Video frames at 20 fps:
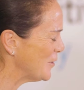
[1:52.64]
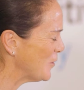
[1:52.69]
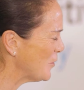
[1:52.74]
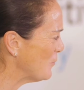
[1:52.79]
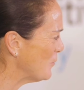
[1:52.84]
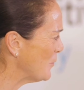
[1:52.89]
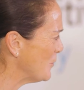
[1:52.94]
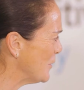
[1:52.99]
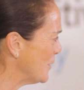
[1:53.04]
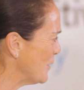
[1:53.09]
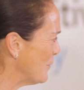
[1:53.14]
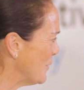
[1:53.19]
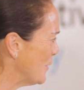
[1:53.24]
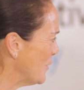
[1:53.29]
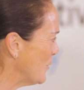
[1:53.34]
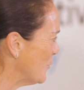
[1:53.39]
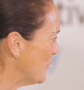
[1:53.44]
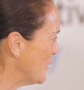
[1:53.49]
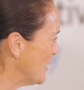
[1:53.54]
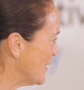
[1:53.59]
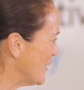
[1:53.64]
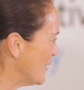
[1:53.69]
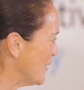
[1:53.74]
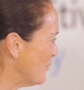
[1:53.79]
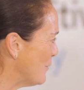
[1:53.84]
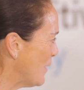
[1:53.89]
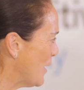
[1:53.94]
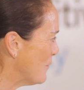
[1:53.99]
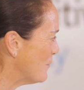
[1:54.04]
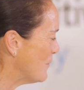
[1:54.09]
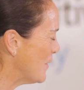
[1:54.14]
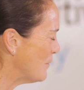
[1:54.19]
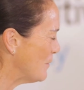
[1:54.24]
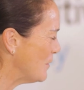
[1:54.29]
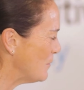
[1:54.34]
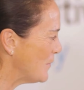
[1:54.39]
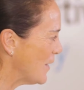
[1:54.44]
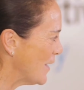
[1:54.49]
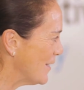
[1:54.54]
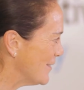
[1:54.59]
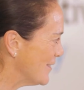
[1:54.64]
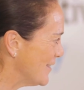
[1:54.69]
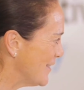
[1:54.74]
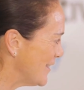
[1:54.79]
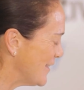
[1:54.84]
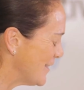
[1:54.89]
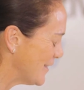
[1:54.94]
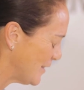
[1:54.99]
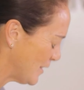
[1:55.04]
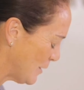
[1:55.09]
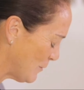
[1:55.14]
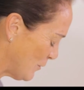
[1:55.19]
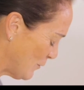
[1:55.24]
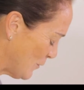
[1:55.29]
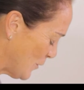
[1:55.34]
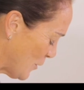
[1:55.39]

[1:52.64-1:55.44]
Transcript: know, from some of the audience about maybe balancing some of